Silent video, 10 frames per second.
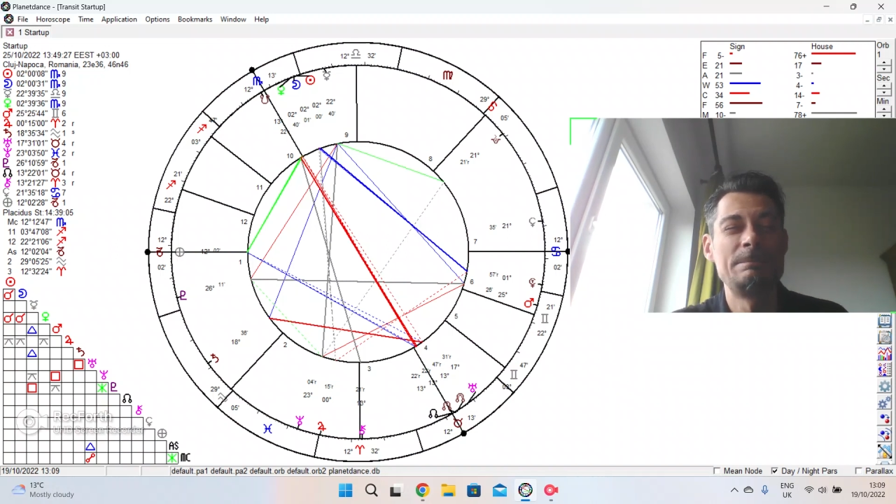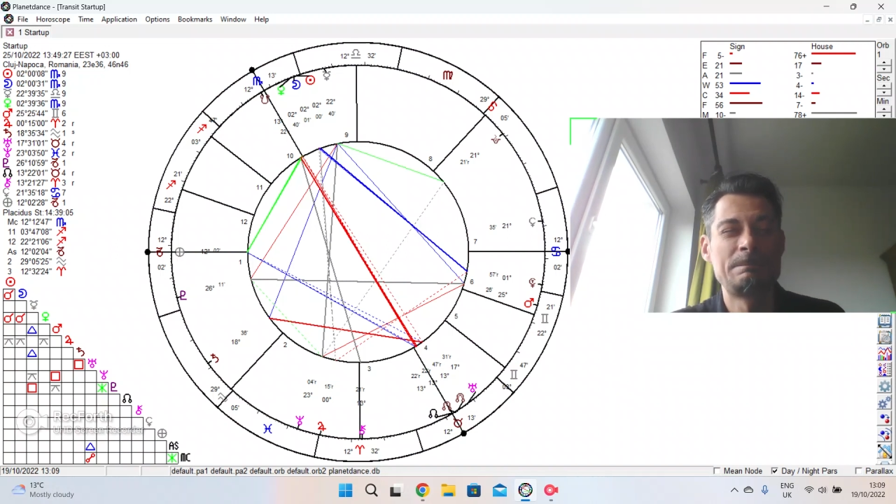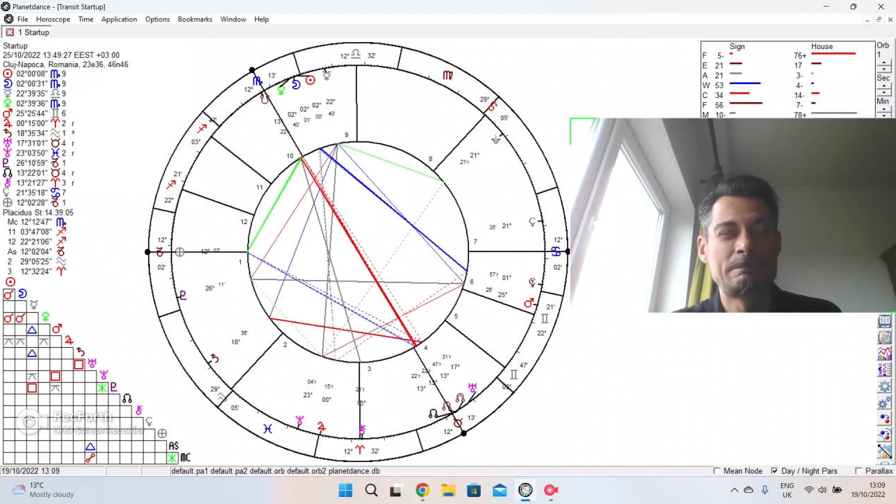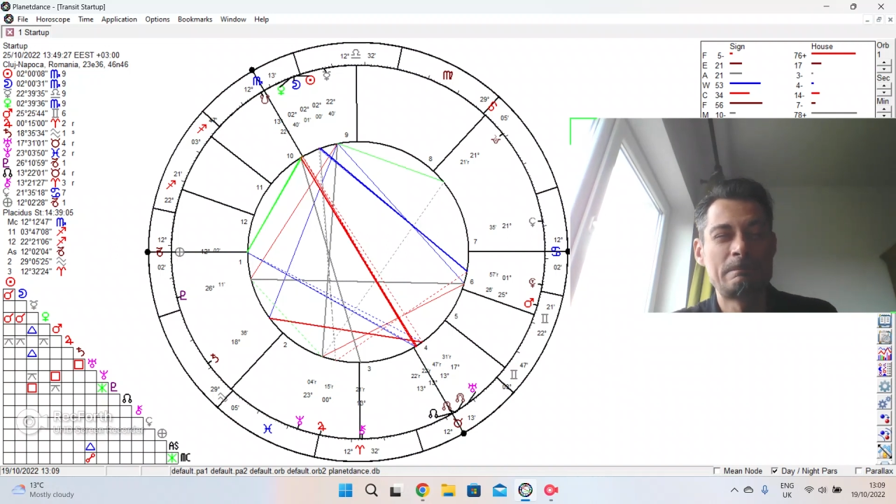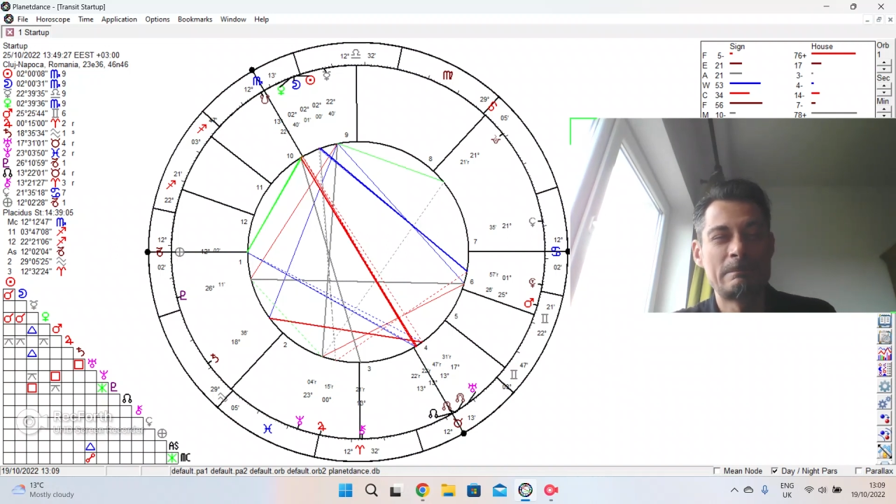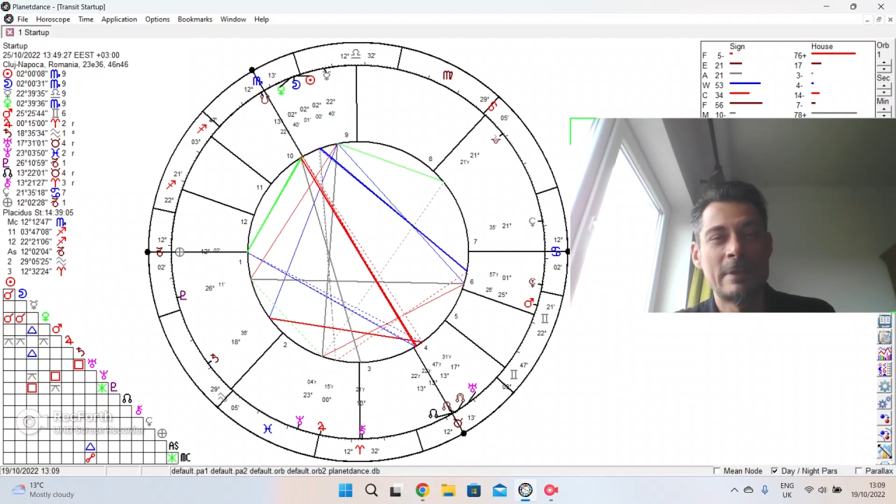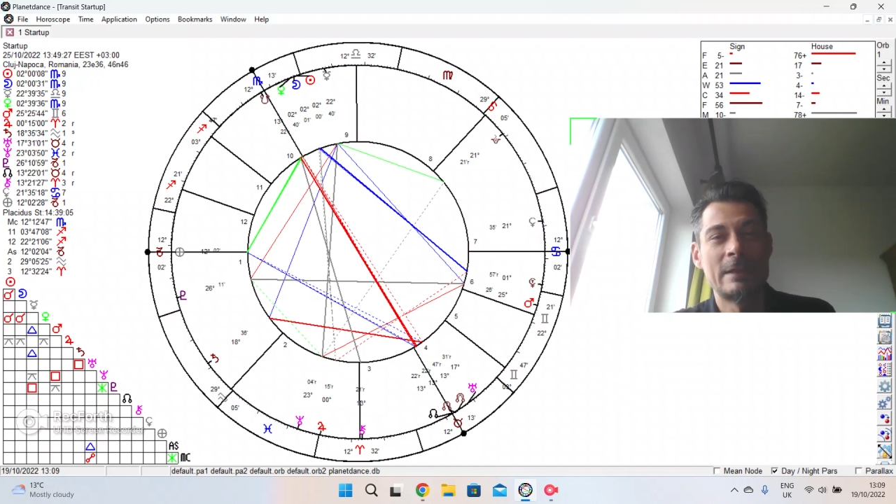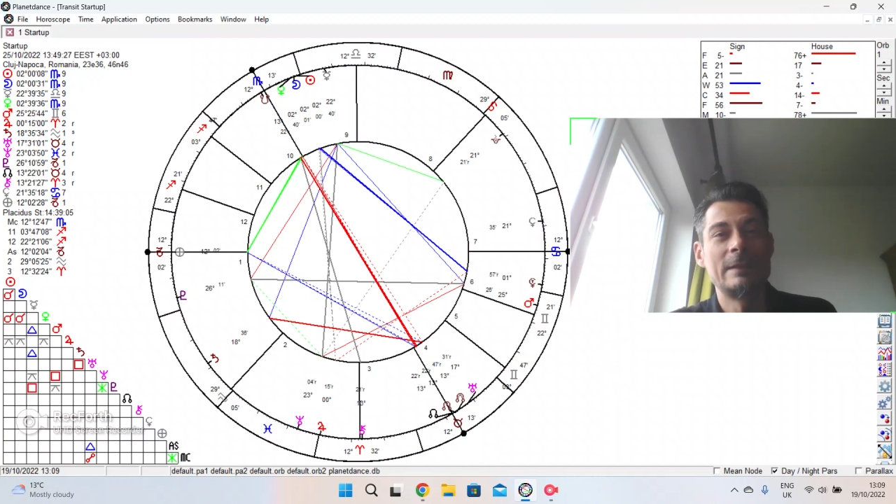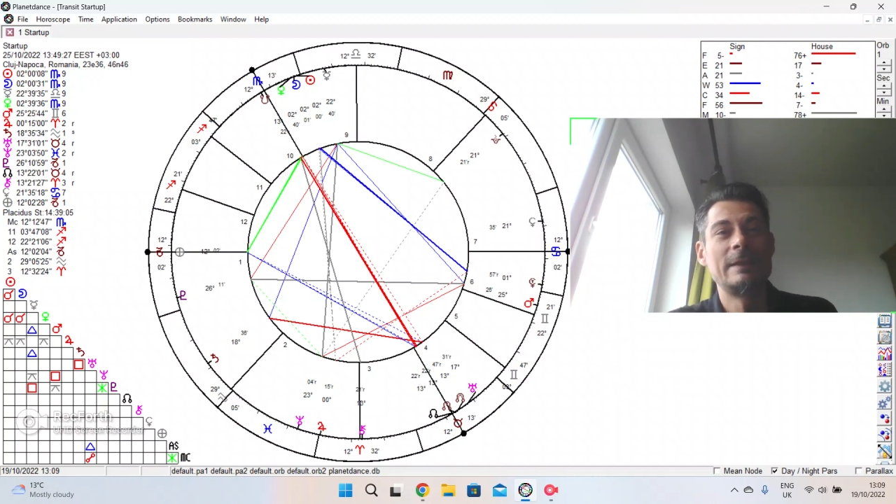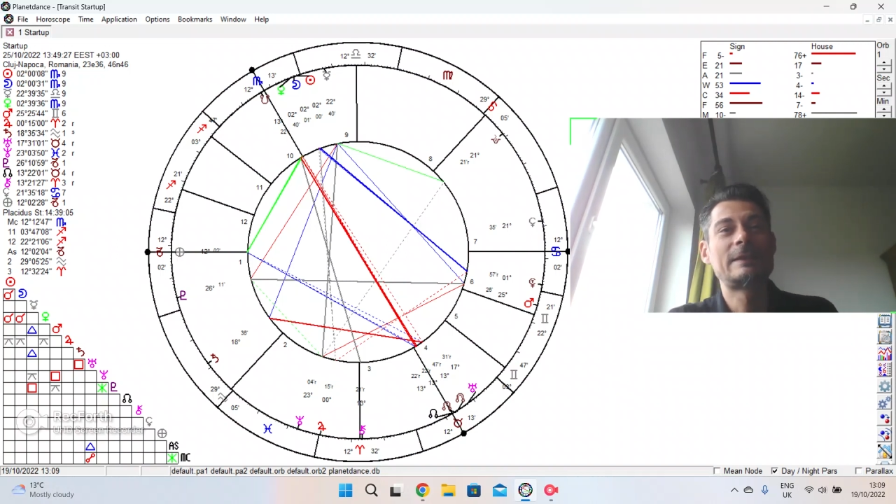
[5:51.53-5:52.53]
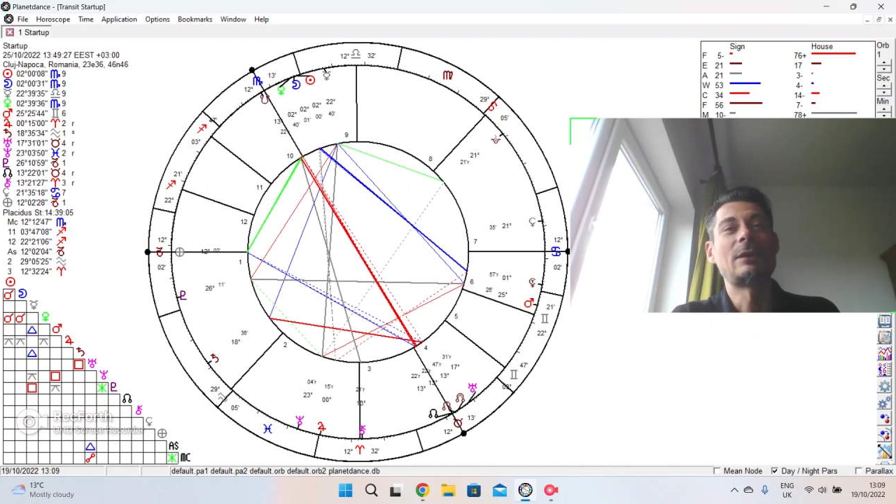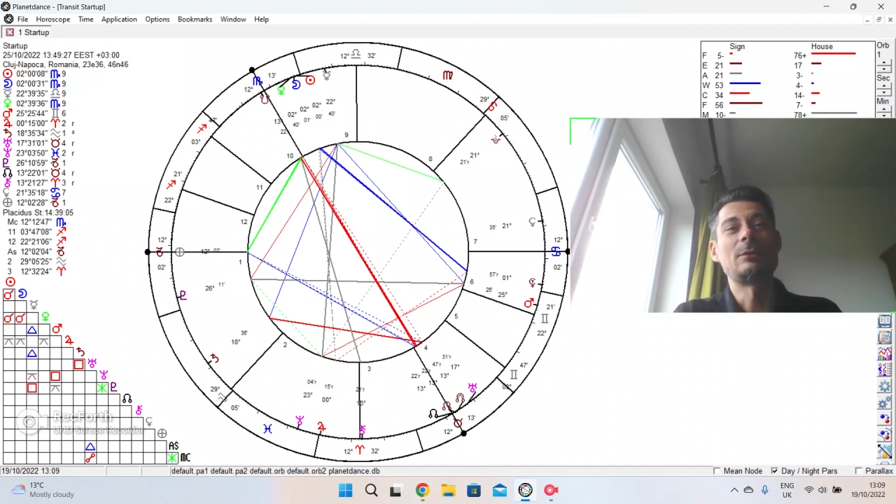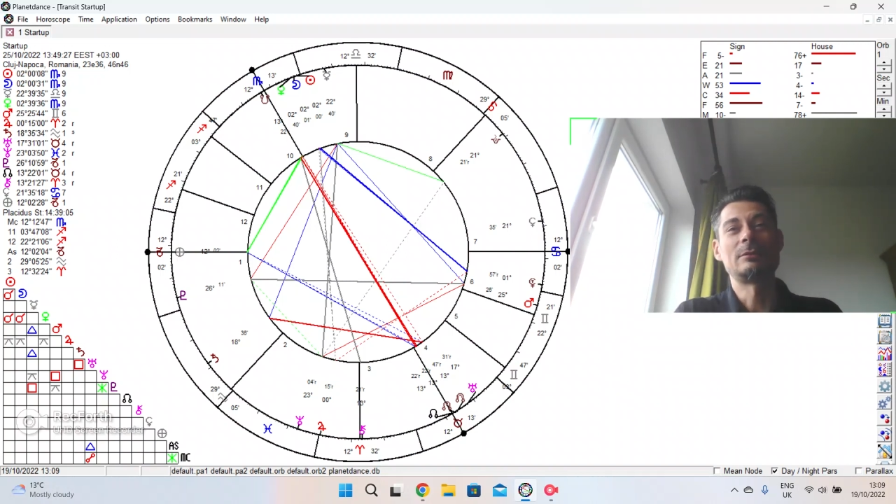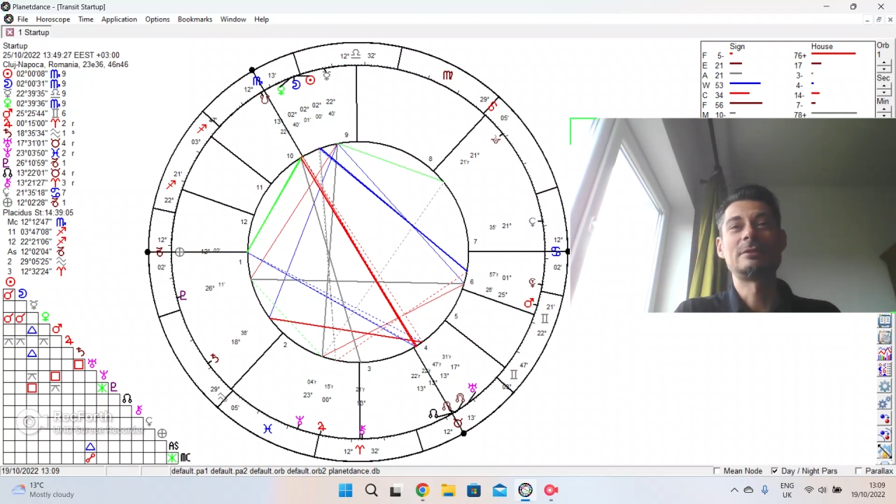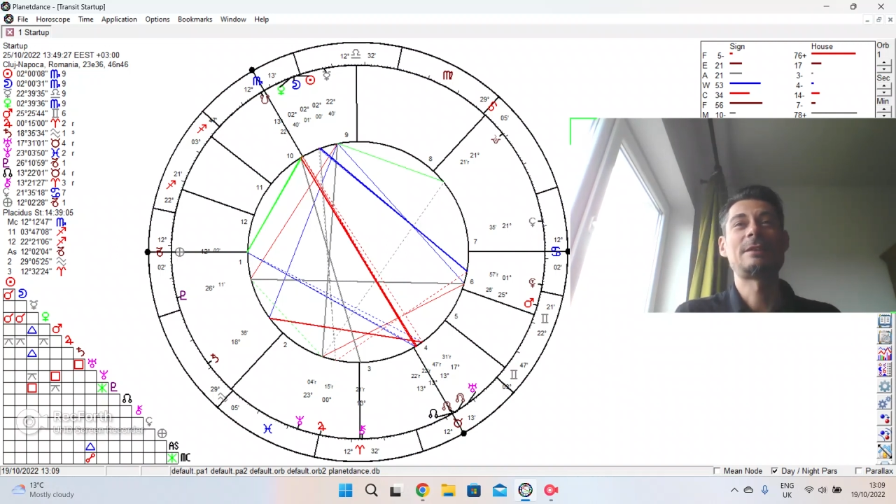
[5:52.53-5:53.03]
what it needs to
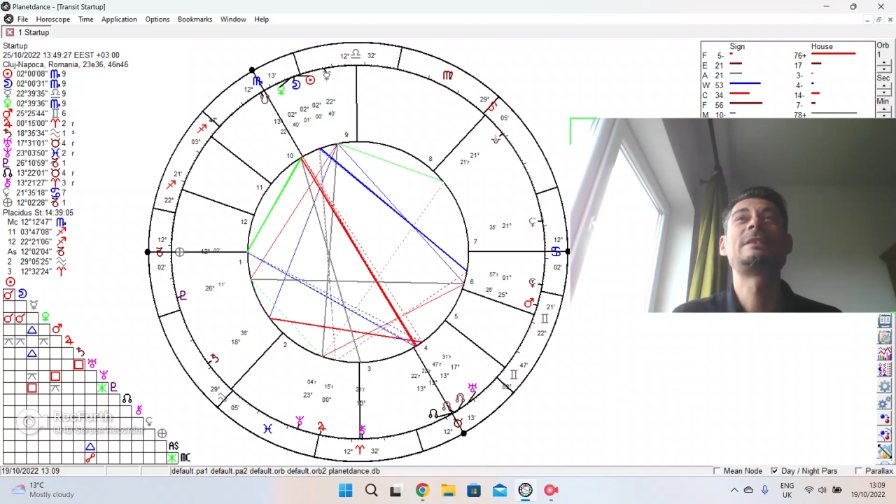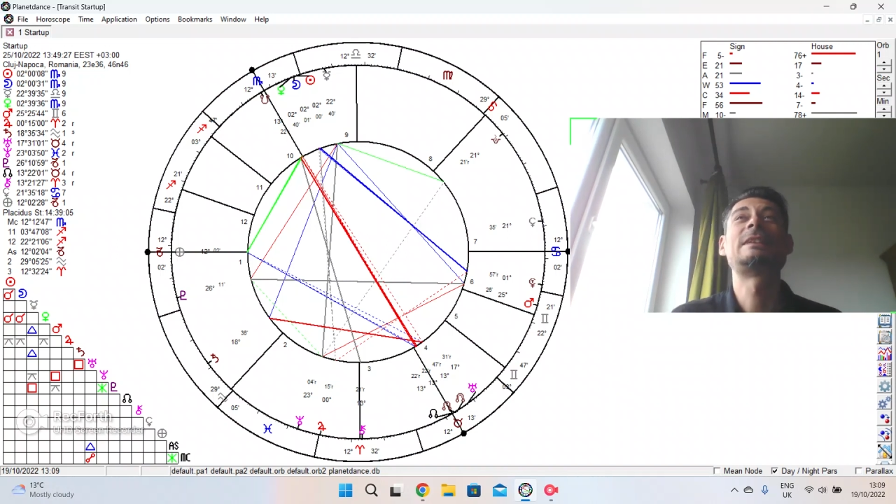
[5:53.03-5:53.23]
execute.